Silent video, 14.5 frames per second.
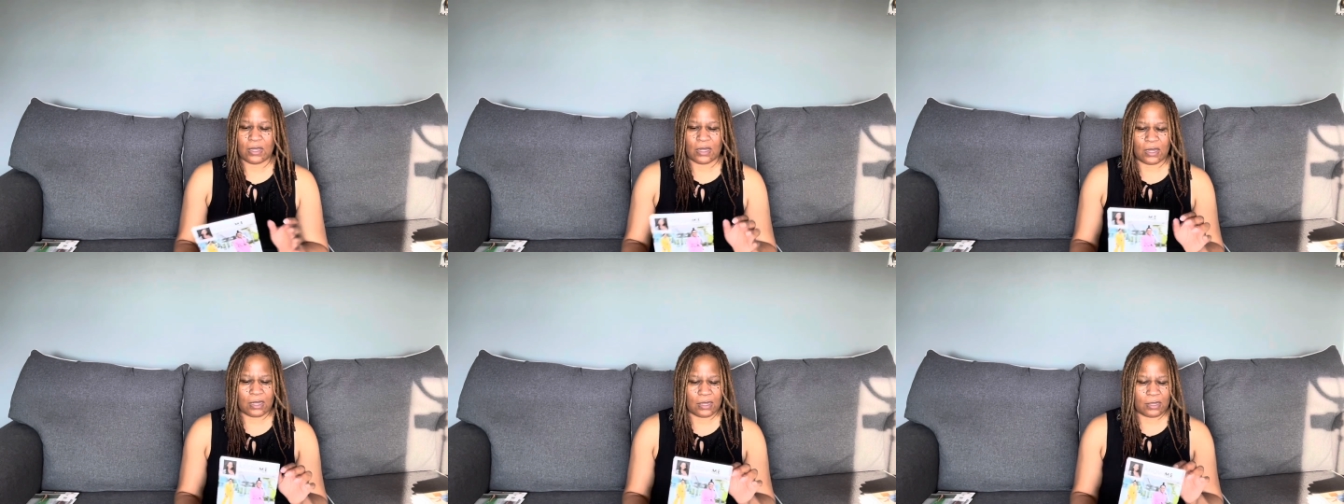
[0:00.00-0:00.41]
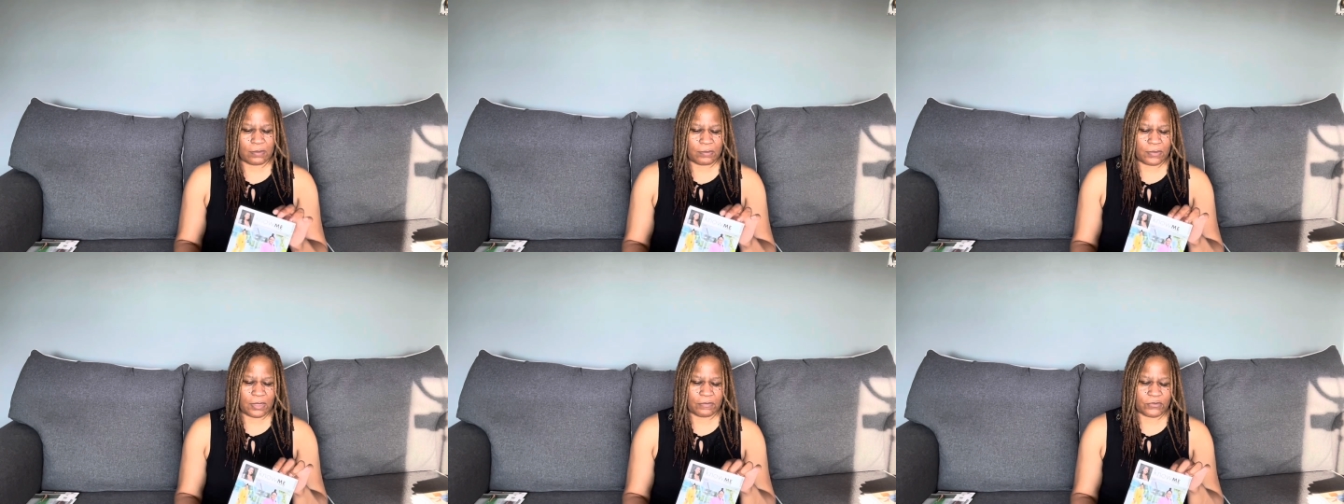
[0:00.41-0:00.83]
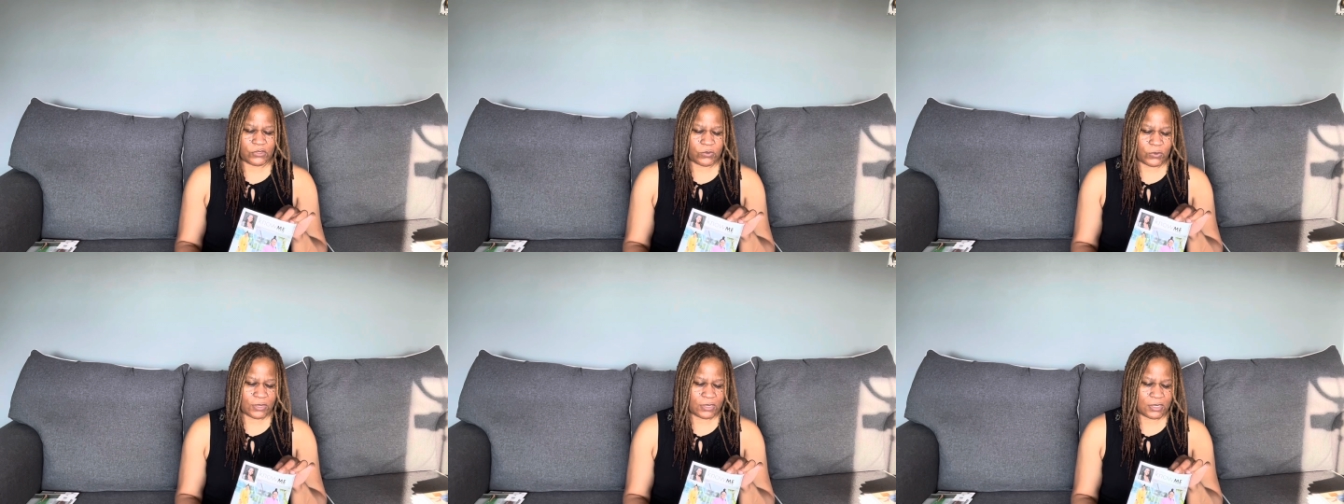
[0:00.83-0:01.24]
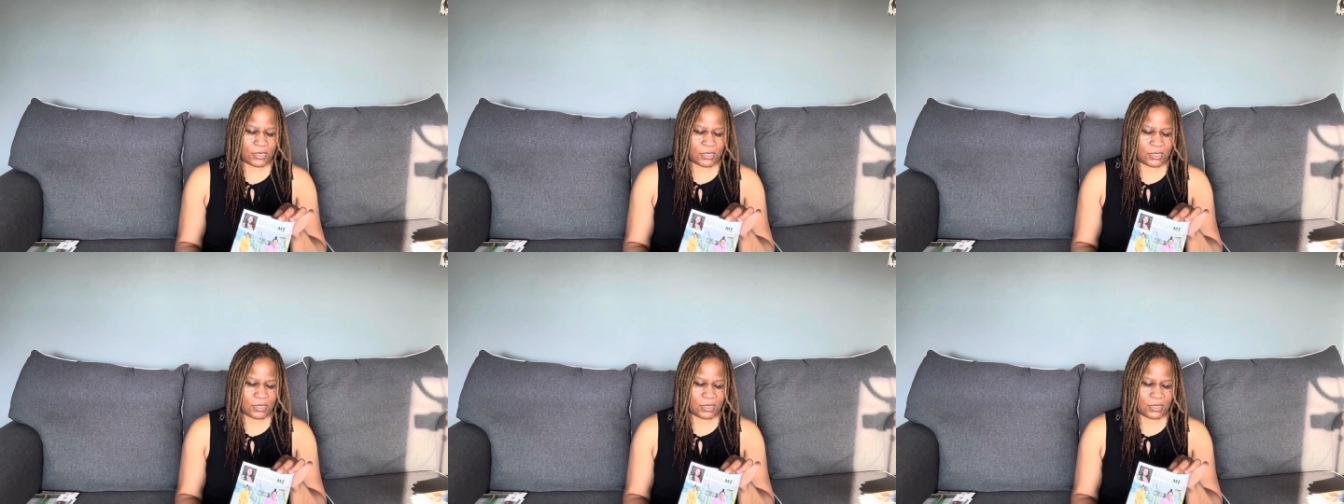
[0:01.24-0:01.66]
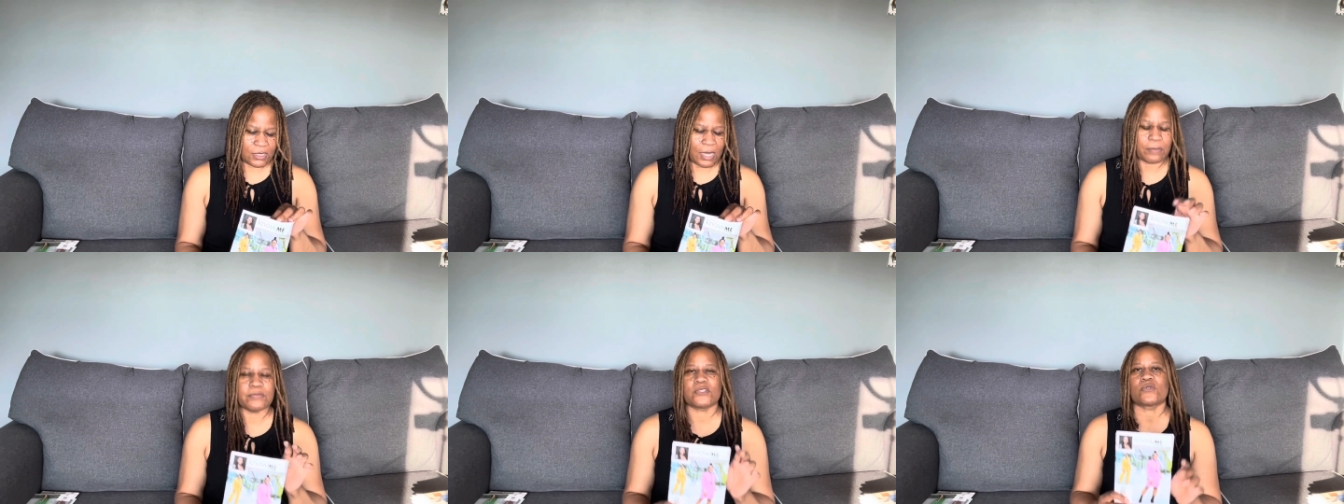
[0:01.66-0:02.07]
of
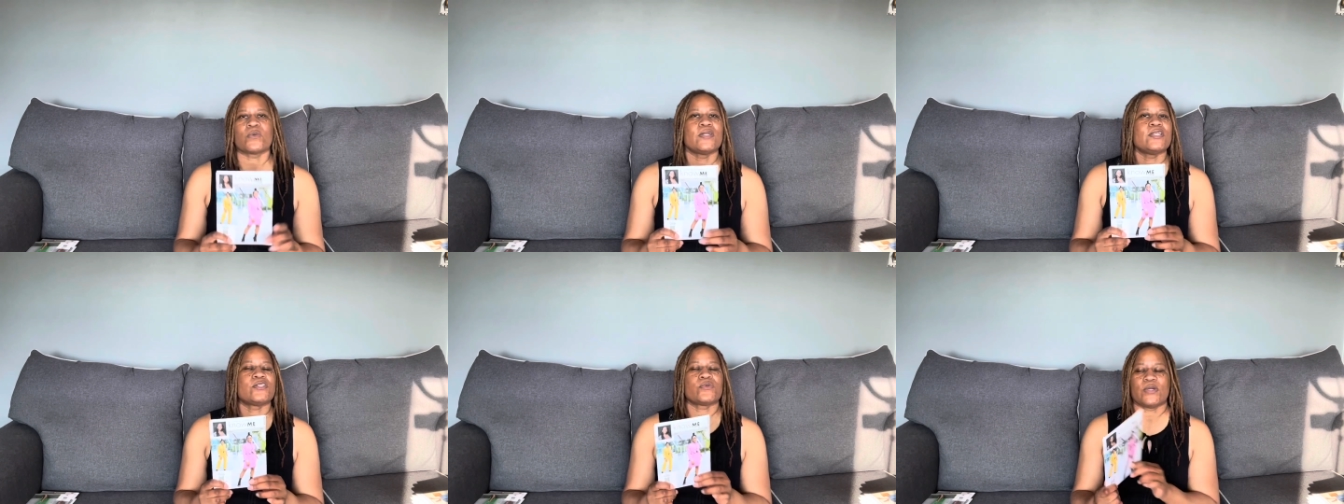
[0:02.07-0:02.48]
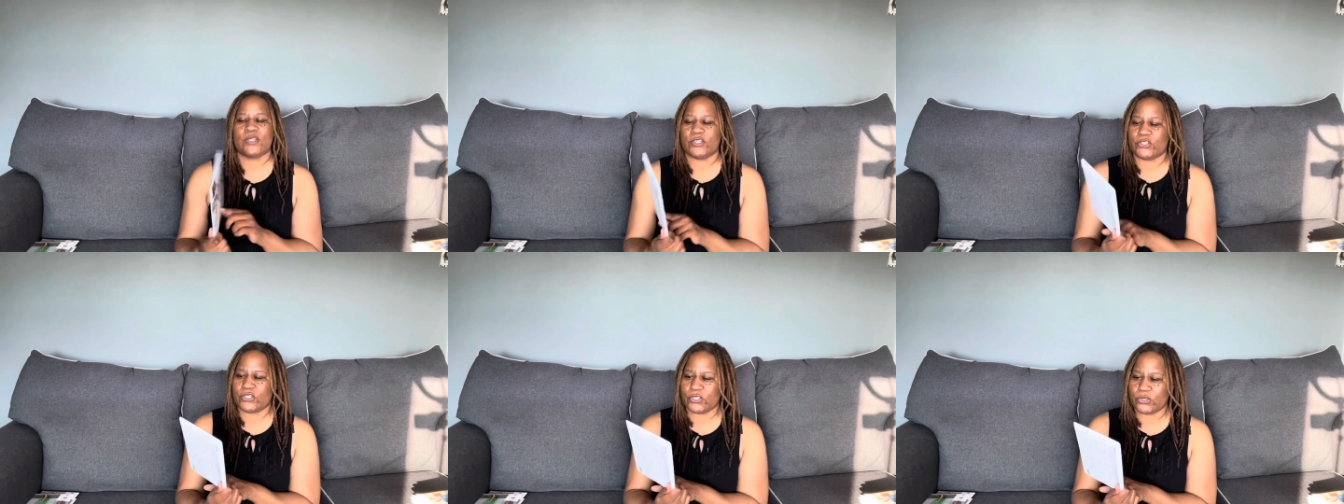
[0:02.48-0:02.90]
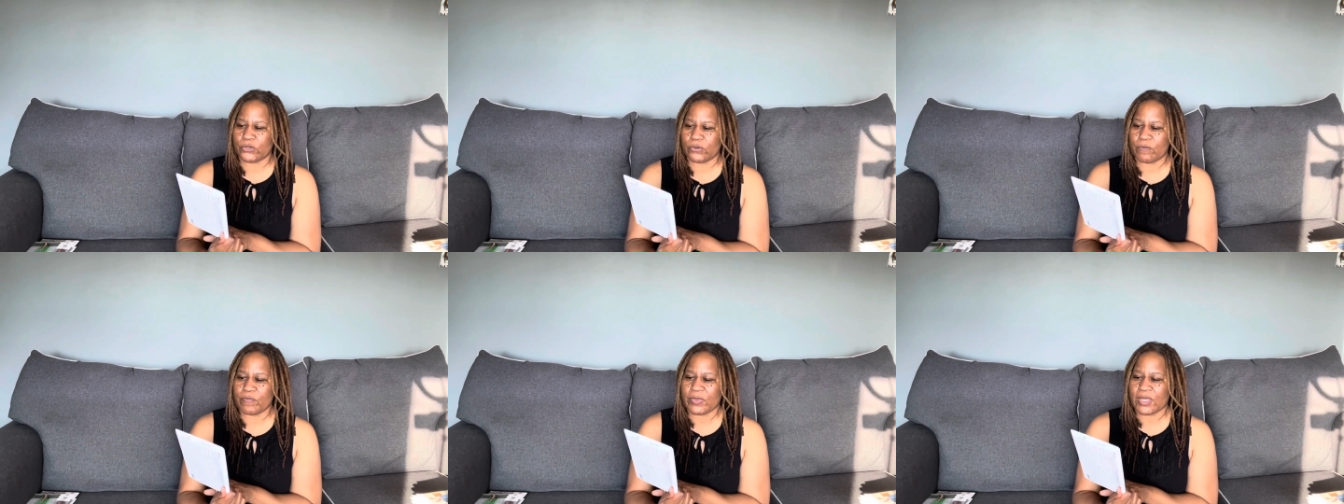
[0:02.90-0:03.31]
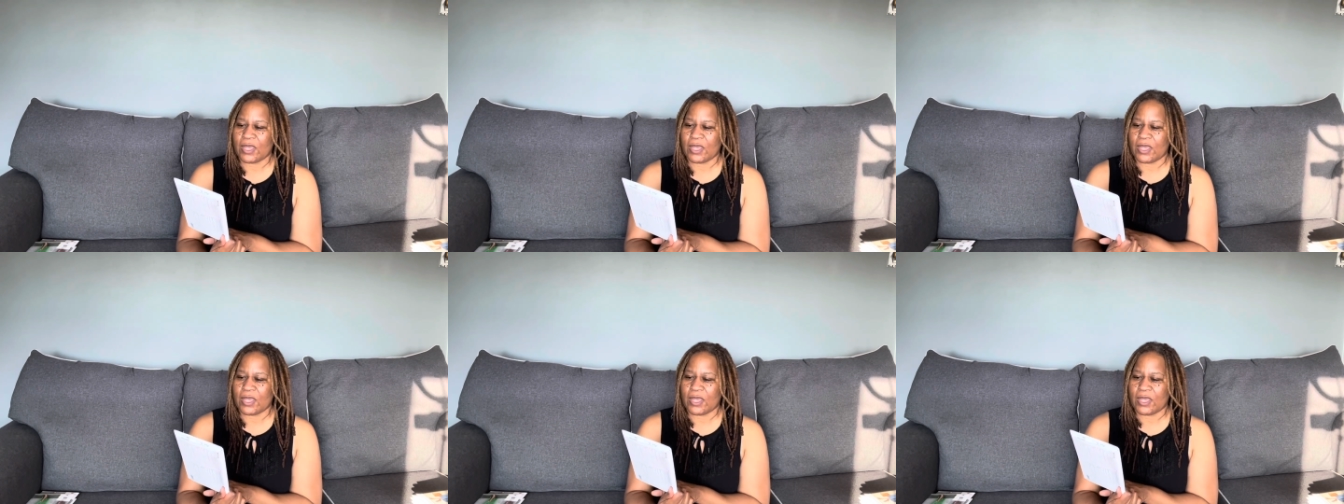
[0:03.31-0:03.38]
2022.